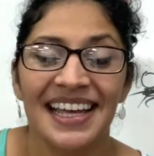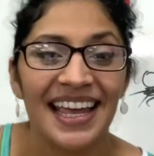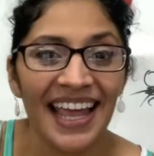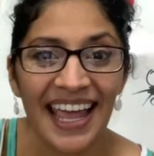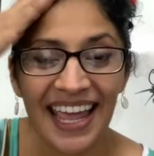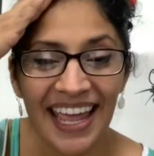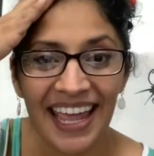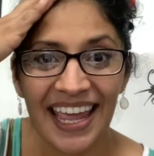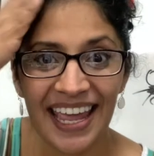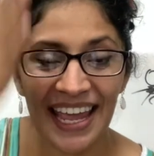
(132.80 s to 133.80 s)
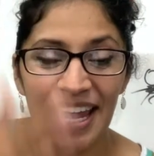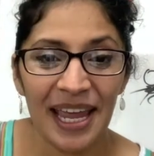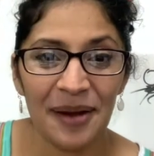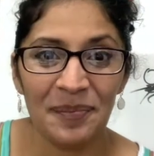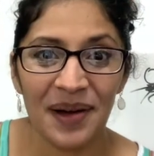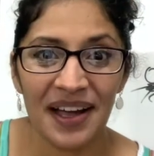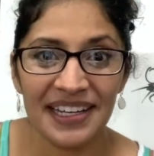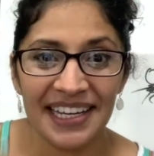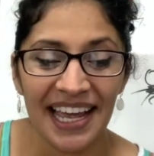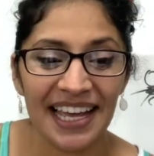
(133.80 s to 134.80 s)
Head, body,
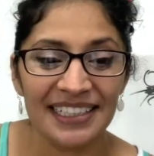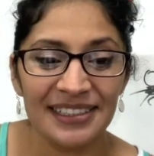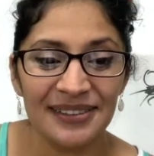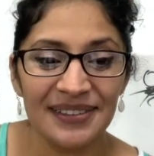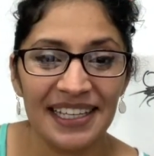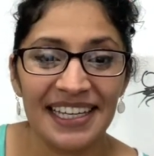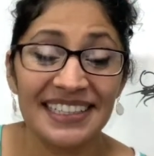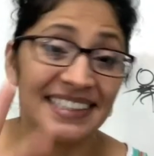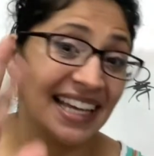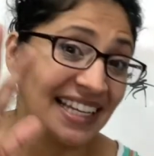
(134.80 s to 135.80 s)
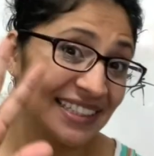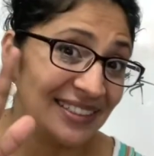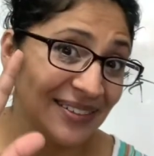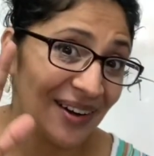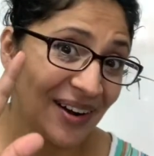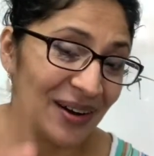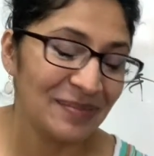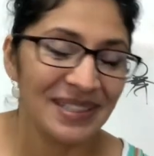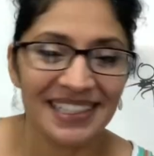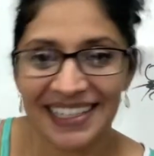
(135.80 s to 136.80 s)
add 2 legs, add 2
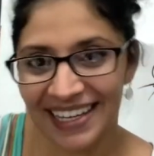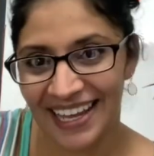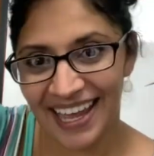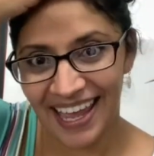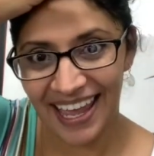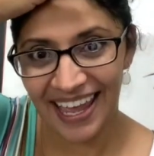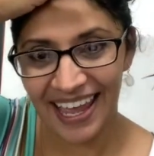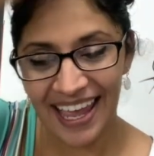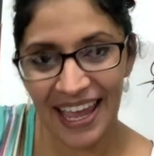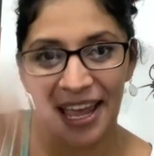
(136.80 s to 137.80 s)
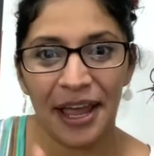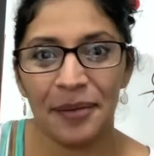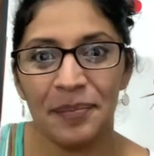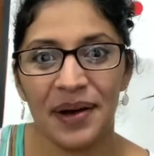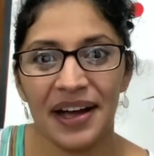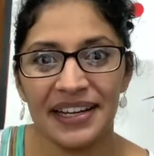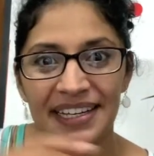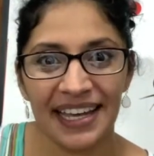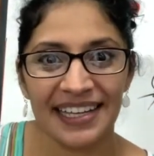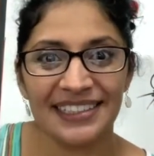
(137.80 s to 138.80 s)
arms. Head, body,
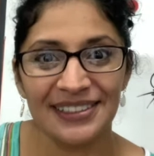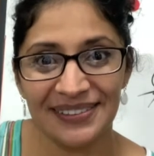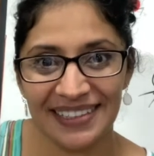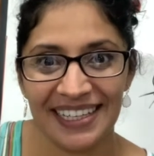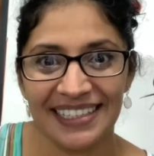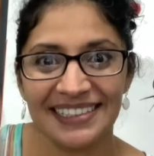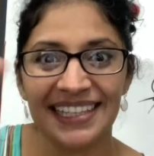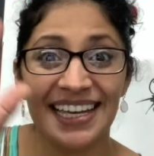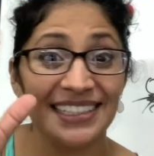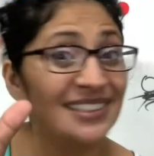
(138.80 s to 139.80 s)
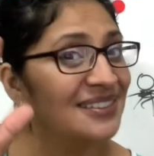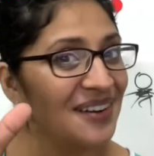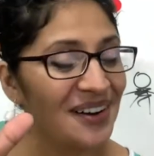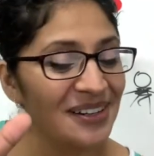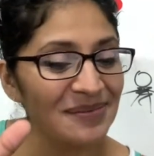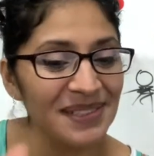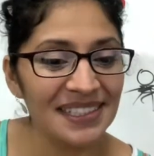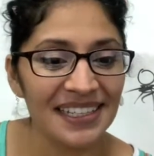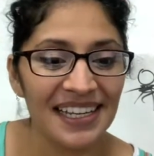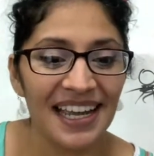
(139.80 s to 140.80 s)
add 2 legs, add 2 arms.
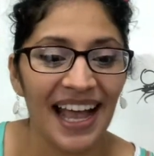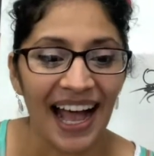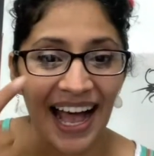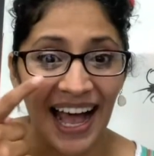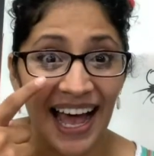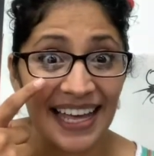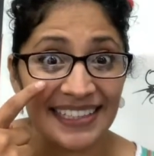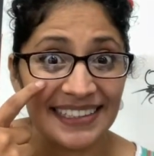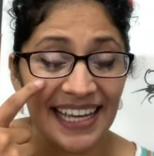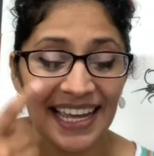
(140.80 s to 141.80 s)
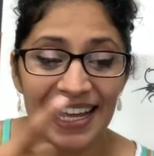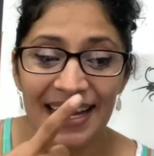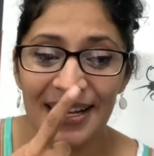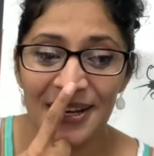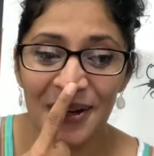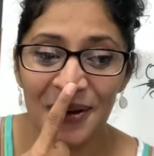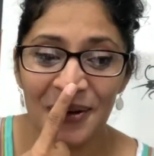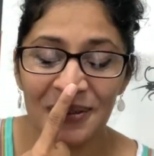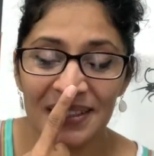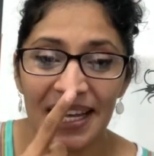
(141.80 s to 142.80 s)
Eyes and
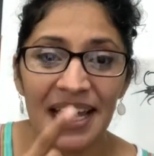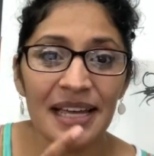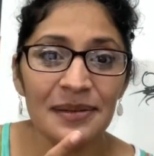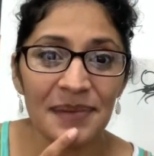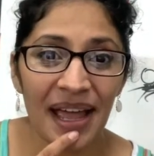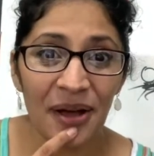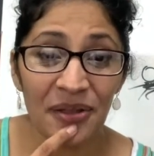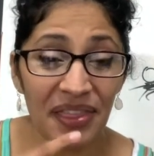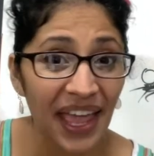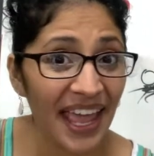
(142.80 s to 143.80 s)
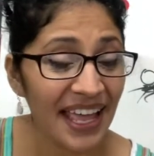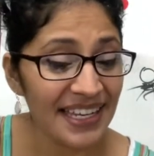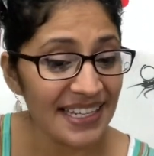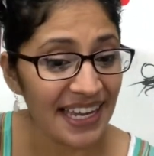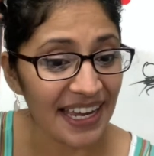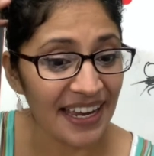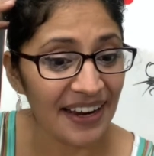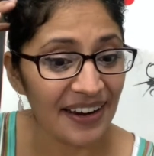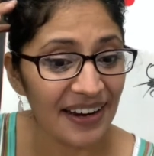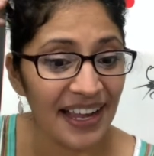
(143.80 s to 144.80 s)
nose and mouth and hair.
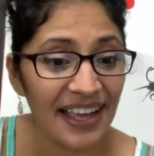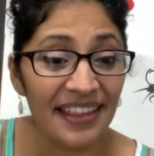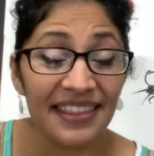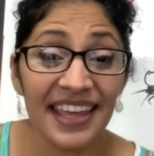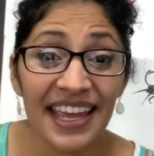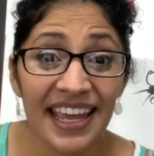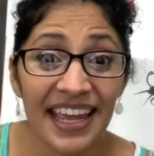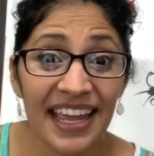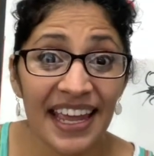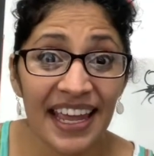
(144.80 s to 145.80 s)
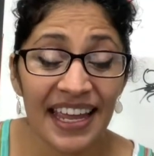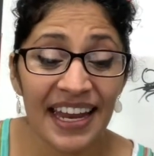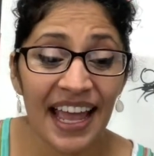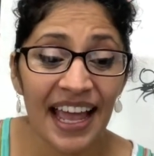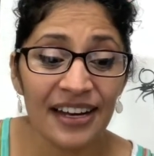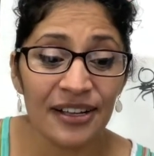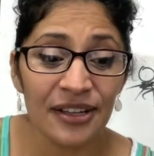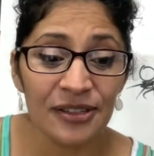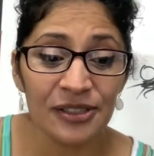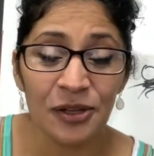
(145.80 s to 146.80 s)
Then add
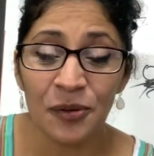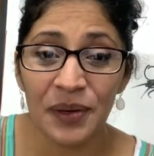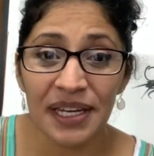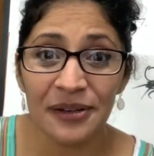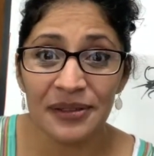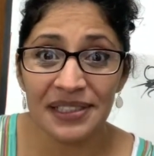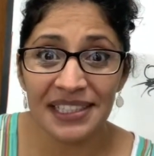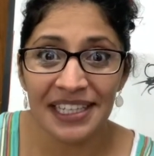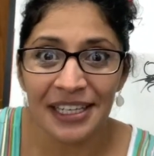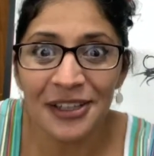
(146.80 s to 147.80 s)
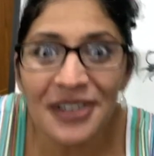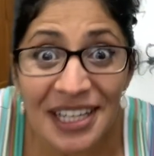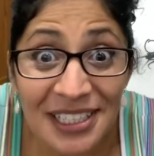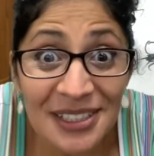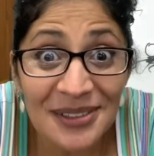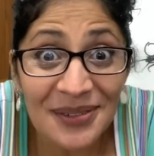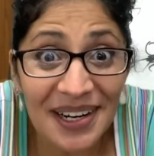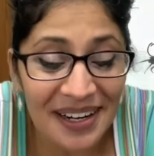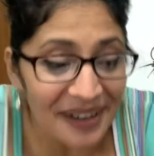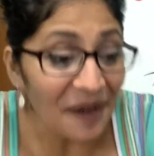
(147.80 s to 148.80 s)
clothes so we don't see your
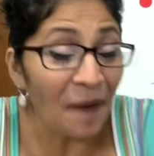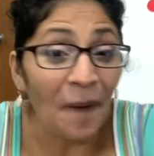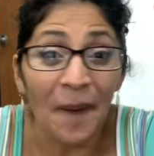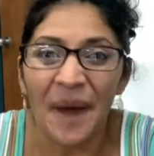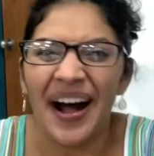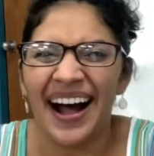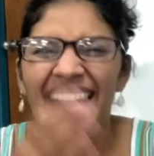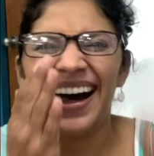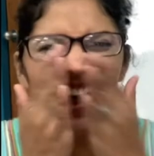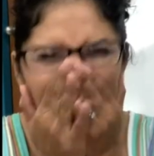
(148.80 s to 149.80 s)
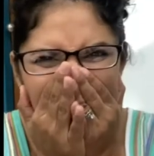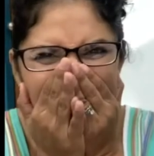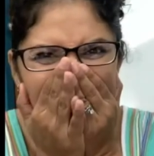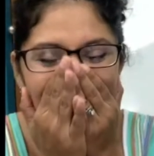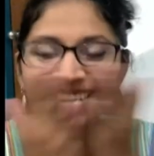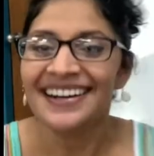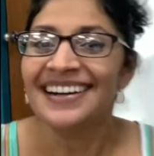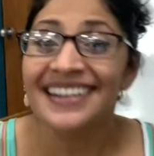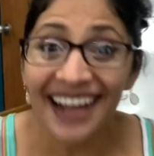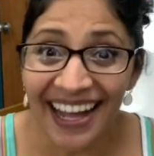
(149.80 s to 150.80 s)
underwear. Oh.
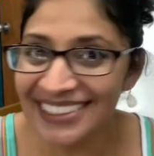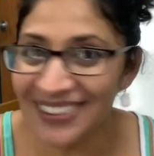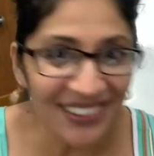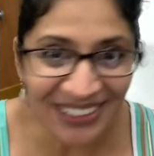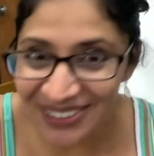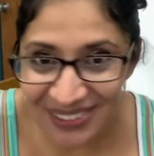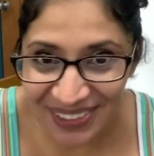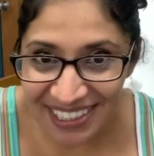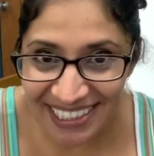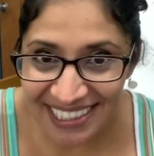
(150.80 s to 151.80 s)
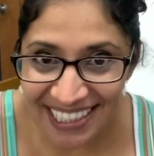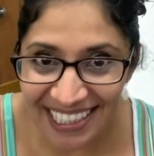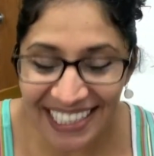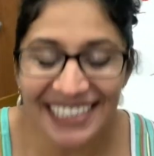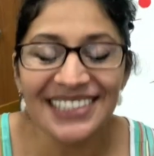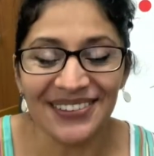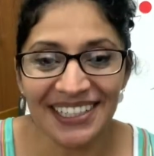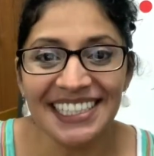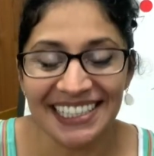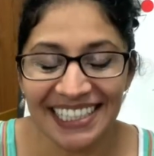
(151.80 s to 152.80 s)
I told you it was very silly. So we're gonna
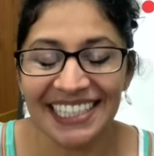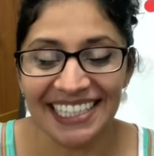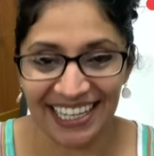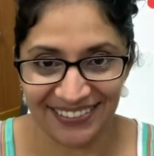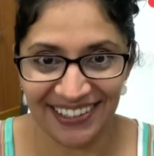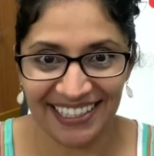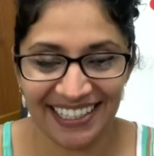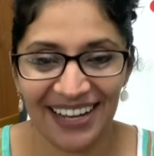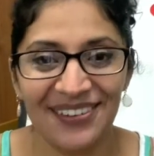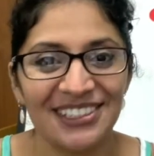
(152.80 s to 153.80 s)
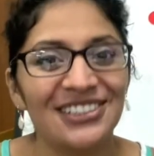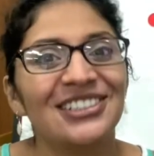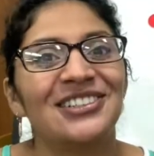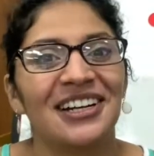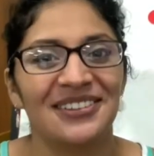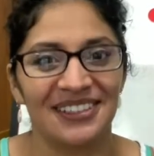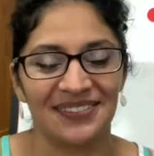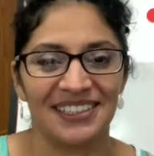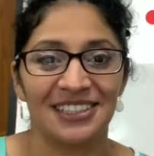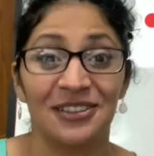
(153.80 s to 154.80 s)
sing it again. Ready? I want you to try it with me.
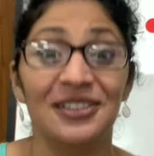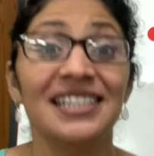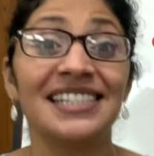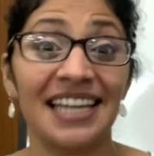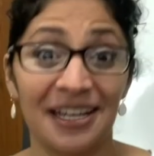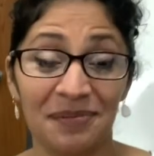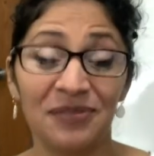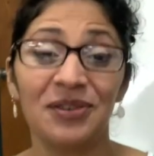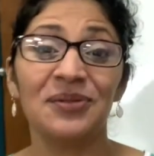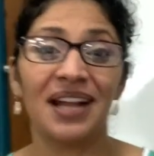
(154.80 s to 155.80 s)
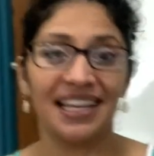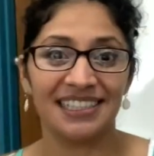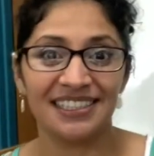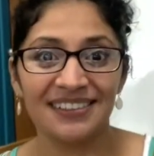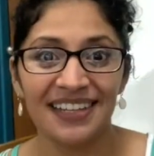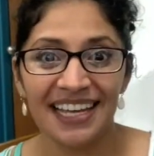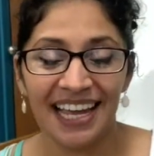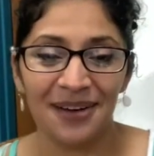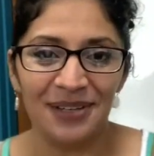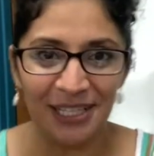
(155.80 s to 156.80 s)
So you can stand up if you would like to,
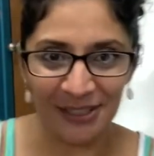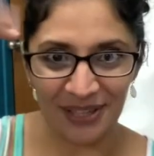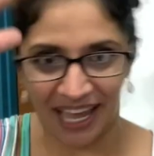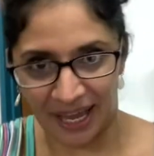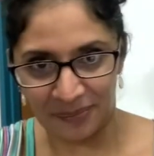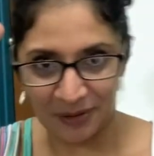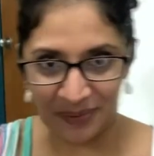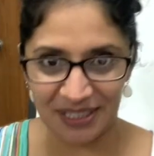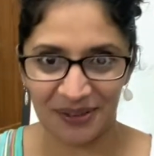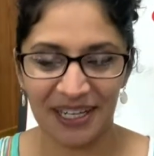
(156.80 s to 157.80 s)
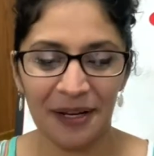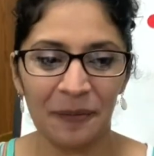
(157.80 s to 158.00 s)
and we can do the hand movements. Ready?